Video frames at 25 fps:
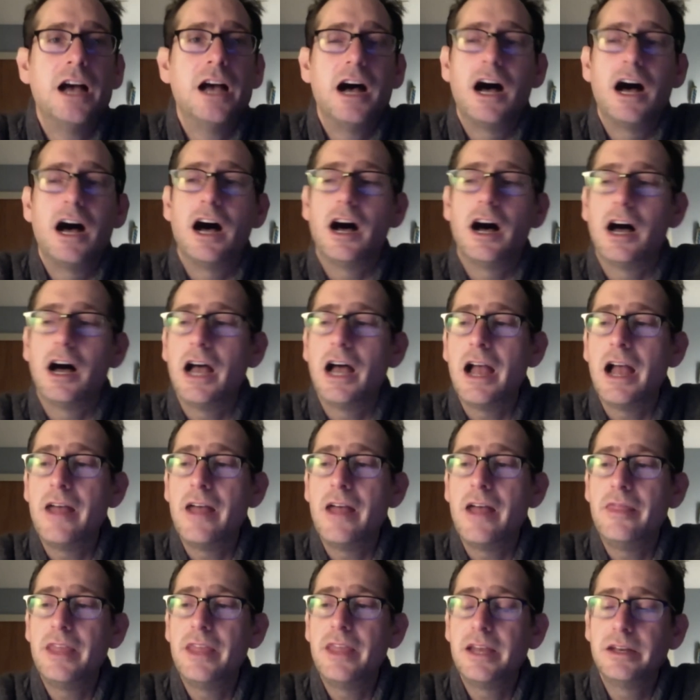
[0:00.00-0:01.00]
Uh,
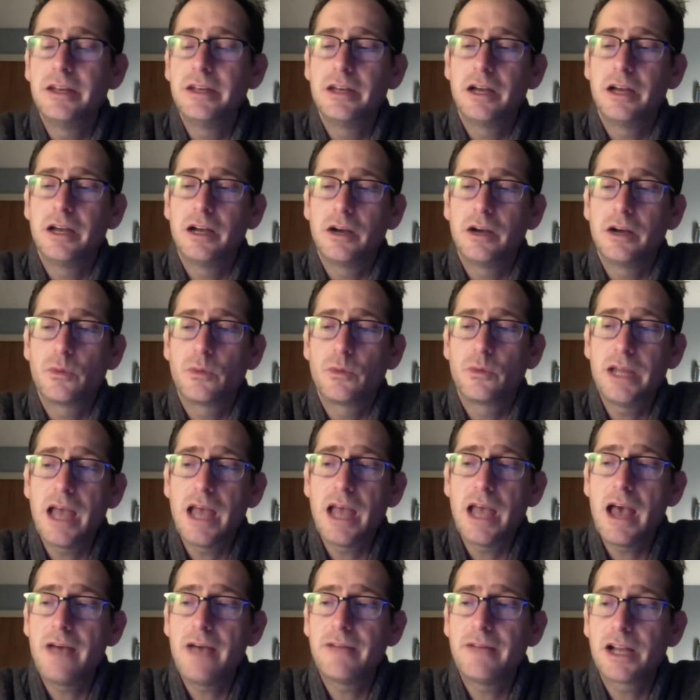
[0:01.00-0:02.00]
and then uh, we
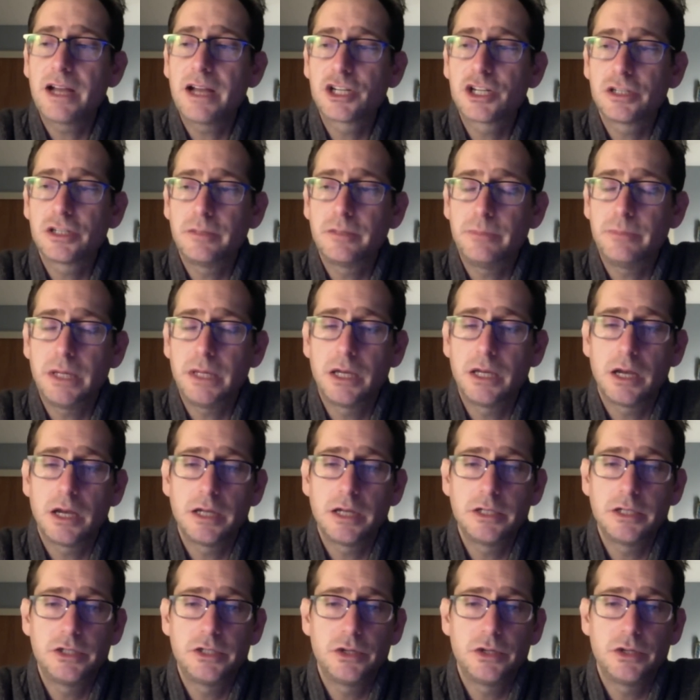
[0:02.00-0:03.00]
have actually
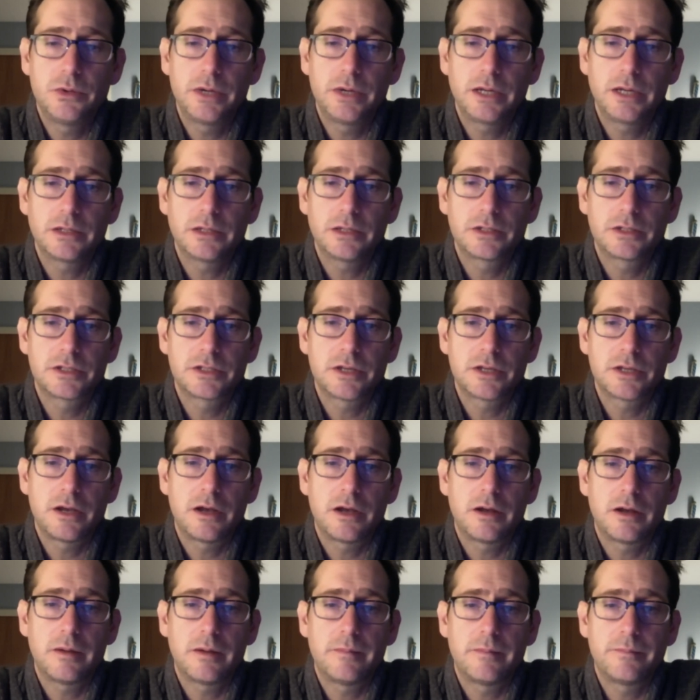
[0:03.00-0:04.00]
begun doing
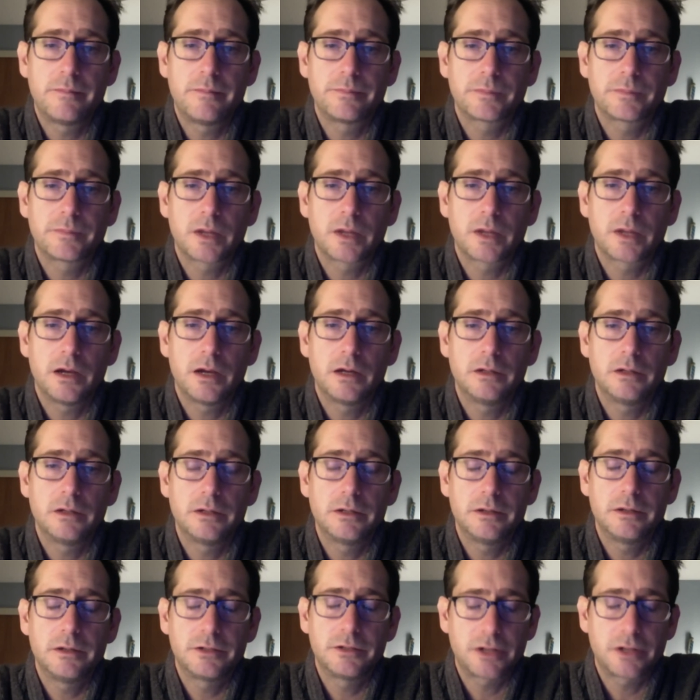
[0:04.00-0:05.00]
some, uh,
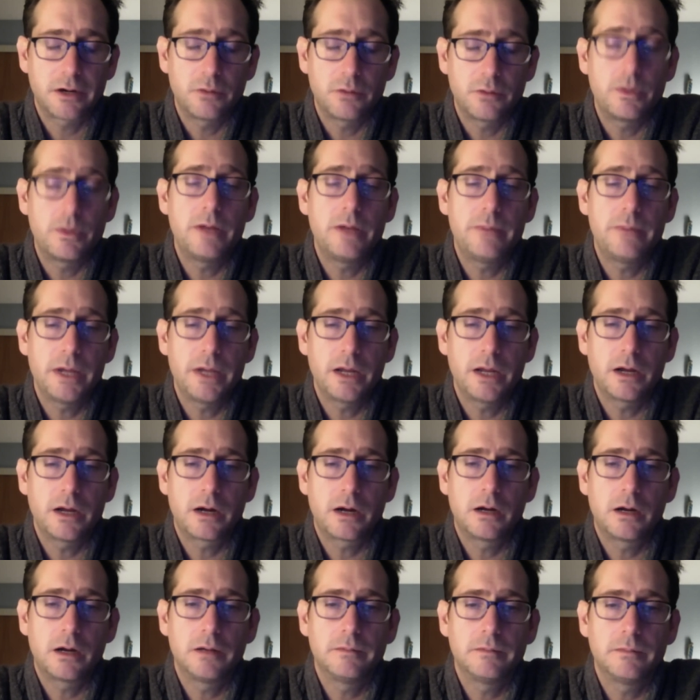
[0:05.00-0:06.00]
sorry, we being
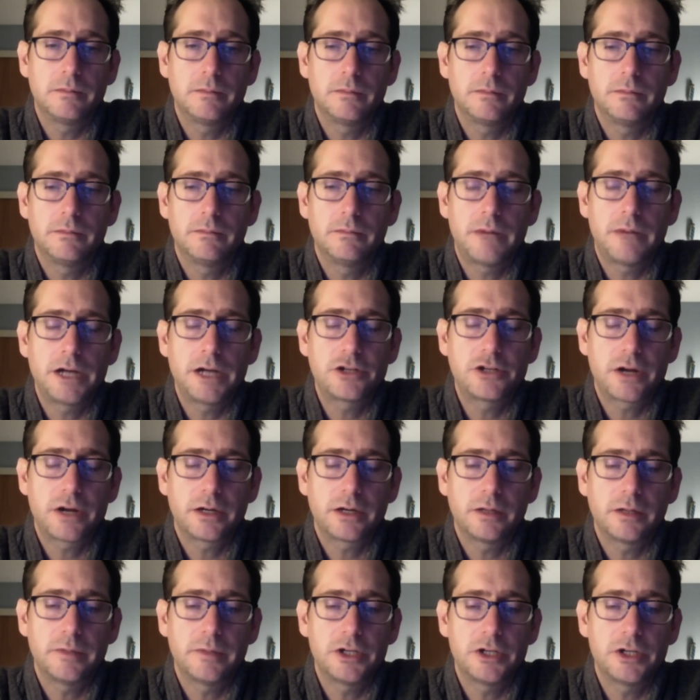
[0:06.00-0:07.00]
uh, my Trout
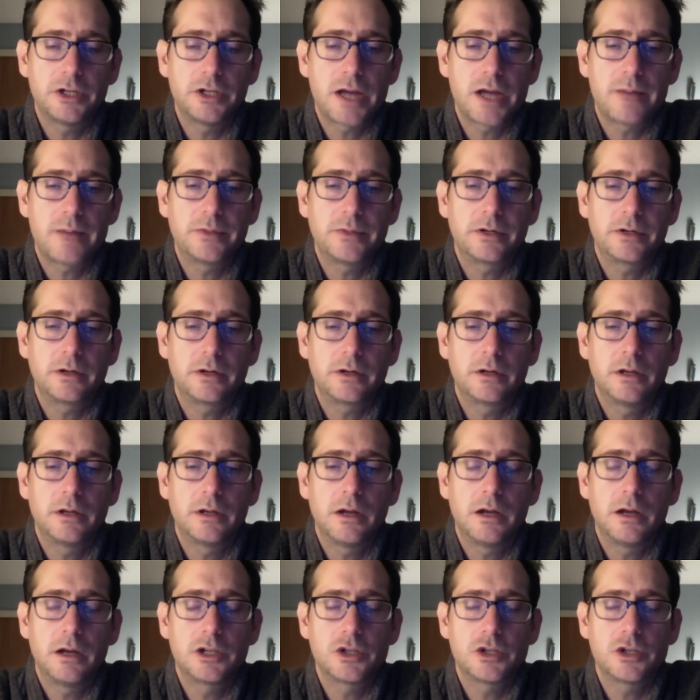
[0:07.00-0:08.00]
Unlimited chapter,
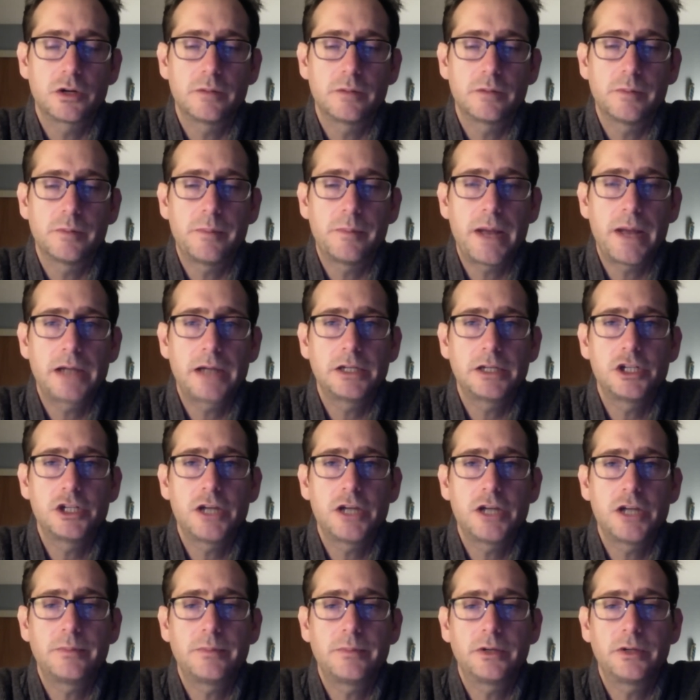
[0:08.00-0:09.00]
uh, Shokan
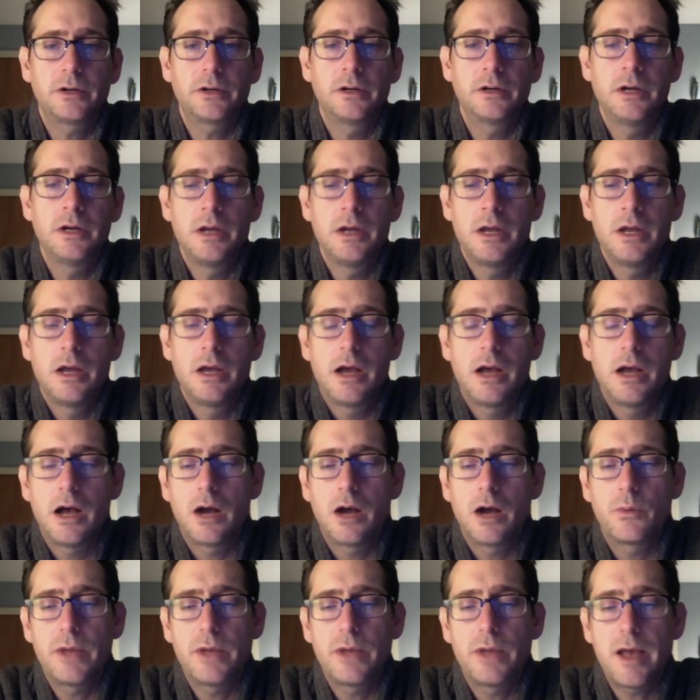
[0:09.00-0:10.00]
chapter,
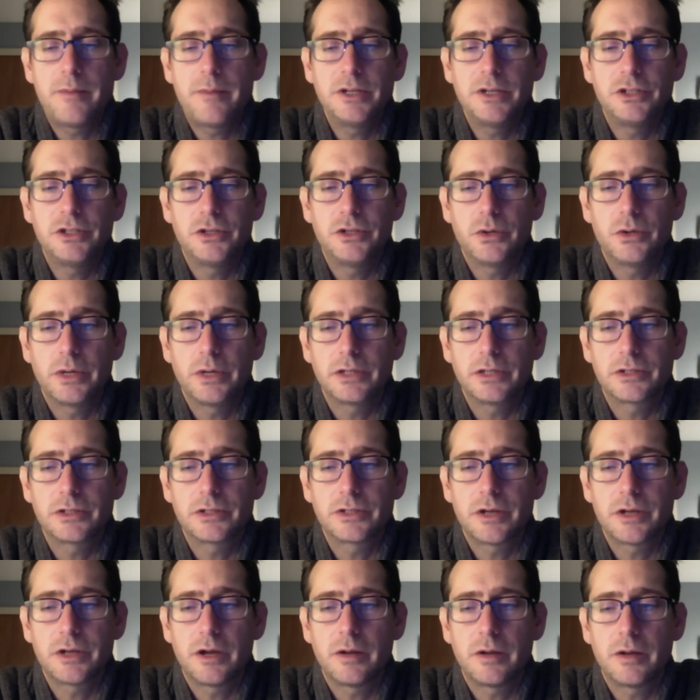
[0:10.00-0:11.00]
uh, we have been doing
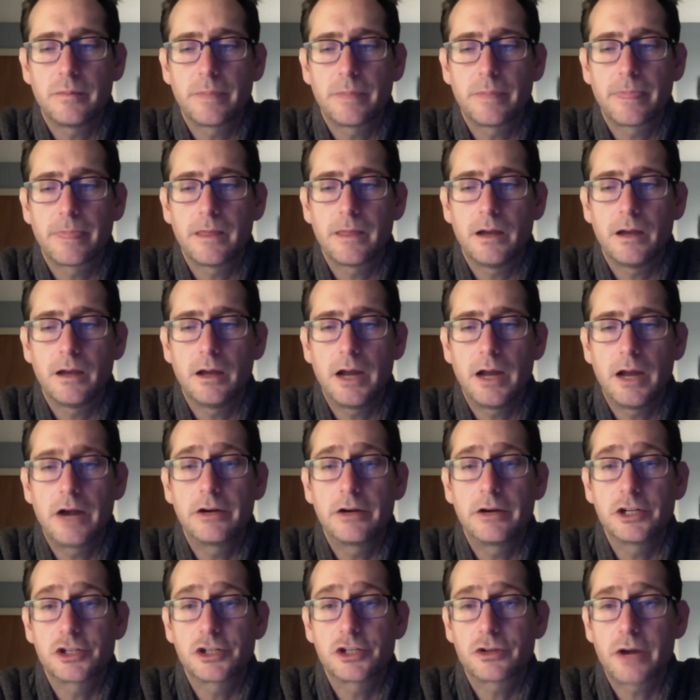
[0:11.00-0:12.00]
some
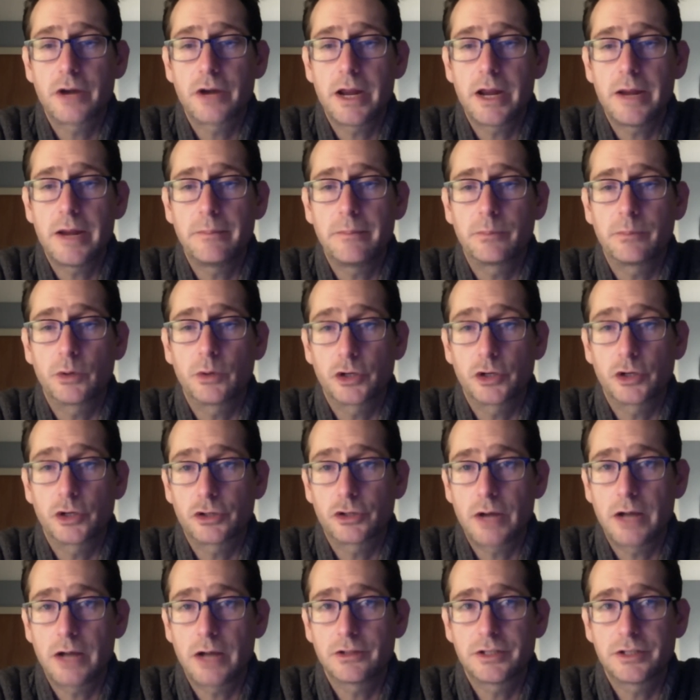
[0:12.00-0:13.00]
heritage strain brook
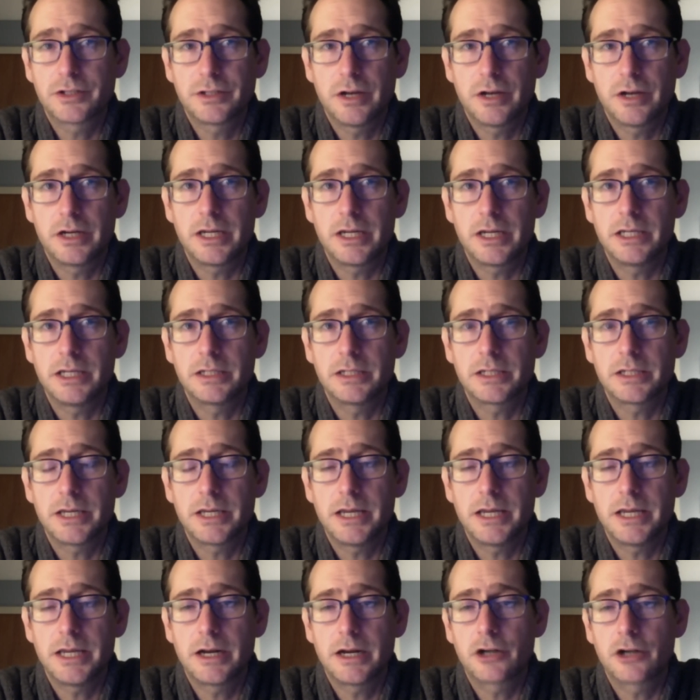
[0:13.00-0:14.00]
trout studies
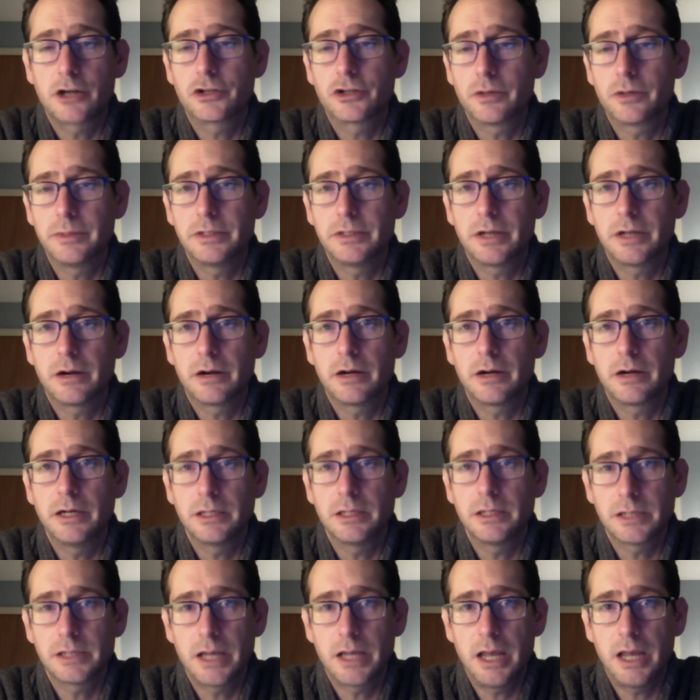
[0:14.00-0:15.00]
in our
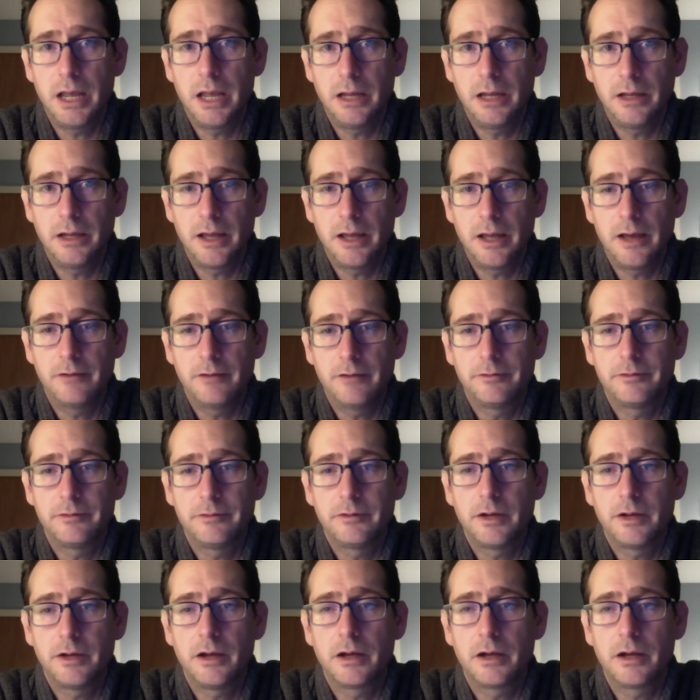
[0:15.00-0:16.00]
tributaries and have
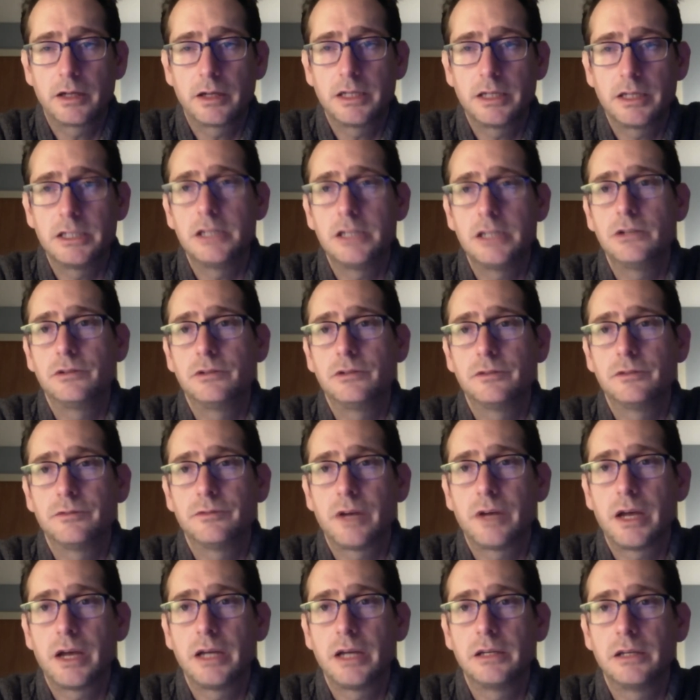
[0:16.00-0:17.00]
continued to
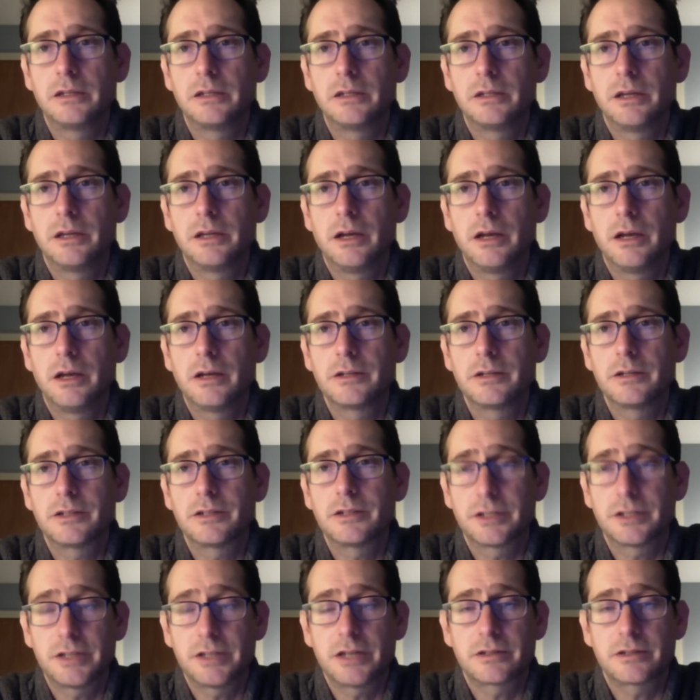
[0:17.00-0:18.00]
find
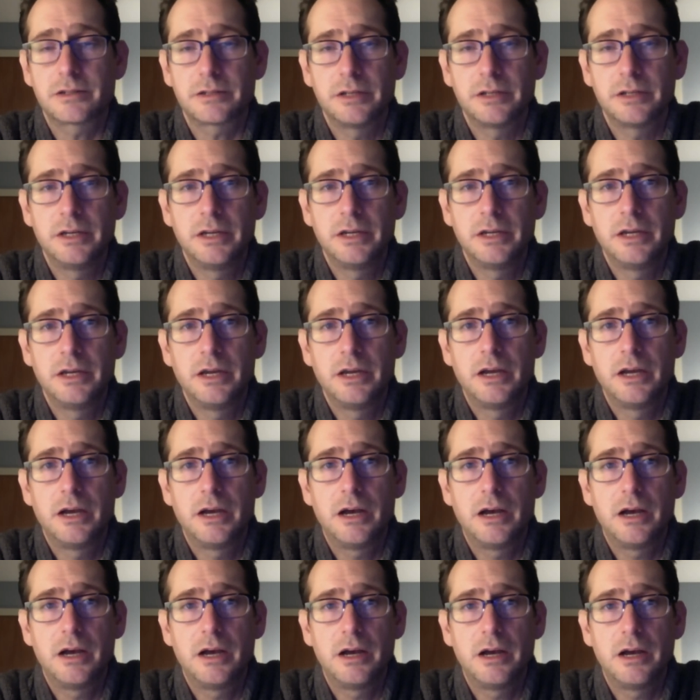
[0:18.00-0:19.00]
success
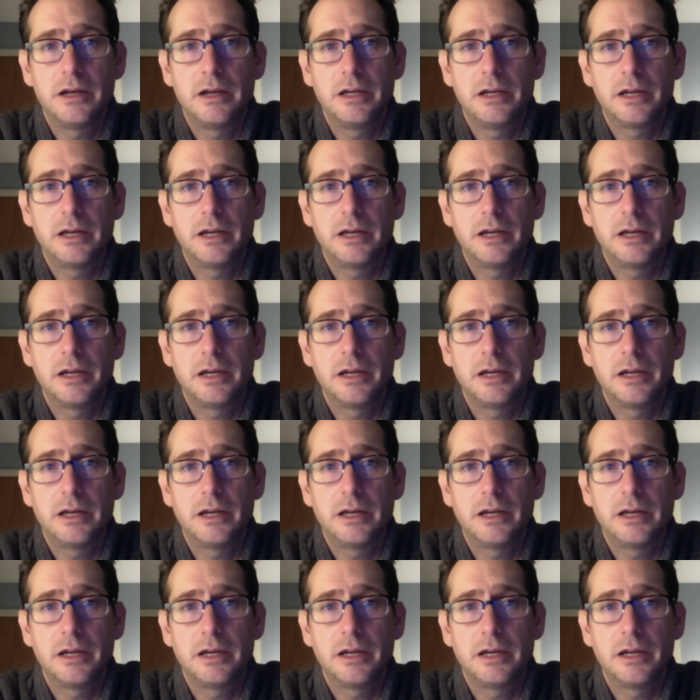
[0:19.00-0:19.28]
uh, in